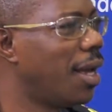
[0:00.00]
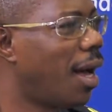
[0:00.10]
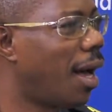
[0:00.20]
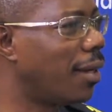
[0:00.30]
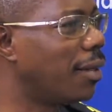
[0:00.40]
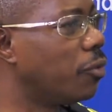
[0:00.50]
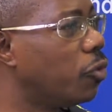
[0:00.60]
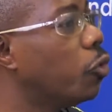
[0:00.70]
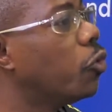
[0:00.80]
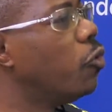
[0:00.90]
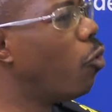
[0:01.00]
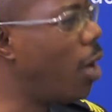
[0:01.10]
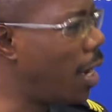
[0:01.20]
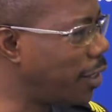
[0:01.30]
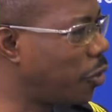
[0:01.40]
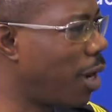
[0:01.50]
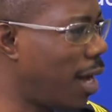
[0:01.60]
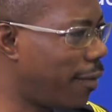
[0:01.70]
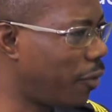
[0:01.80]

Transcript: and would want to have,